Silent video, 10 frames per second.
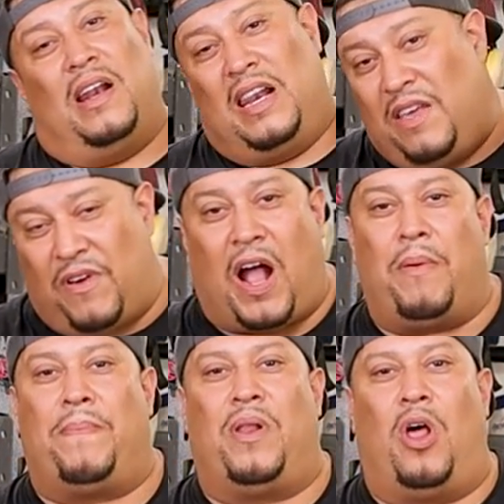leave a
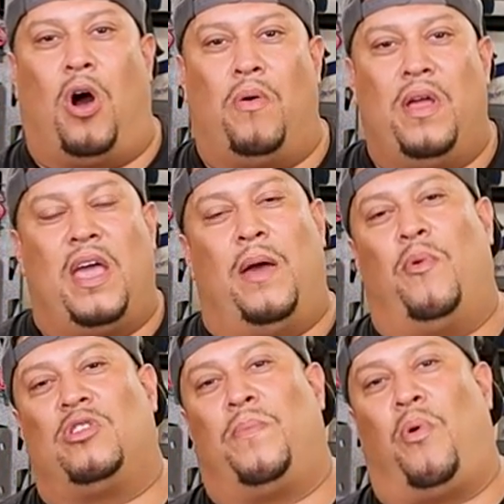comment below, and
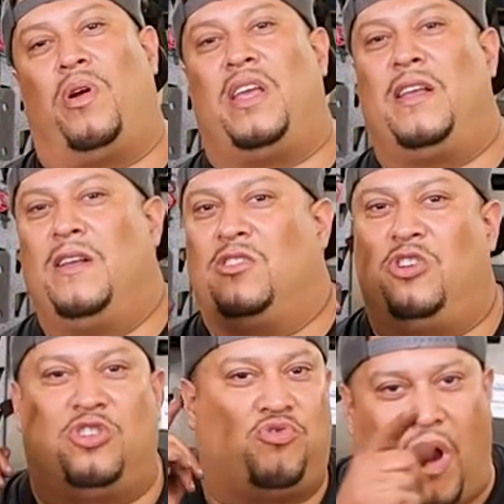most importantly,
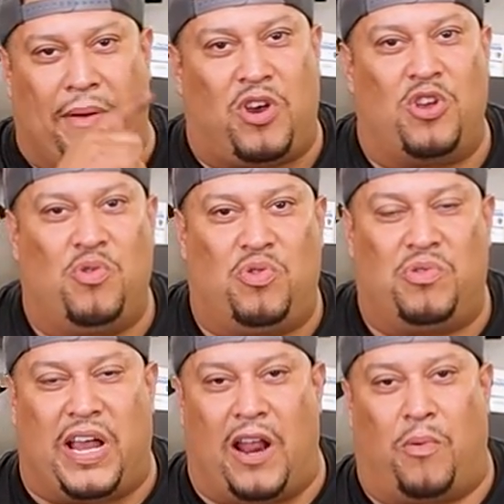subscribe to our YouTube
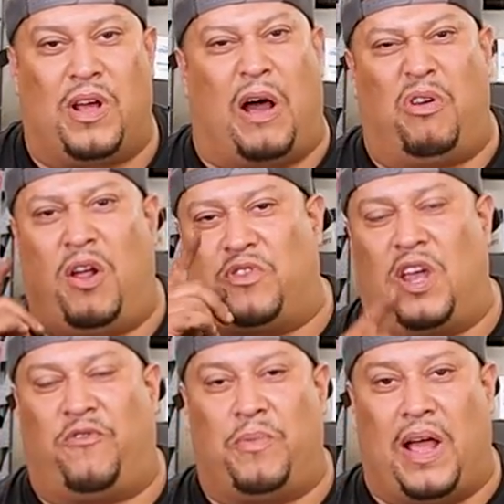channel, because I would love to
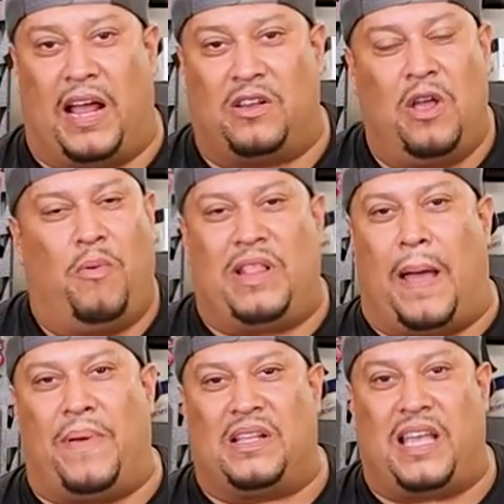hear from you guys. With
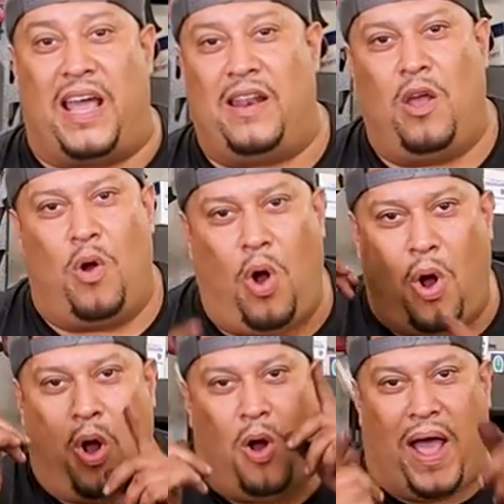that being said,
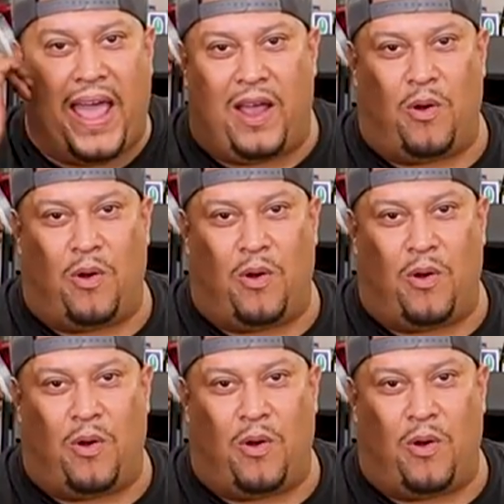woo-wee,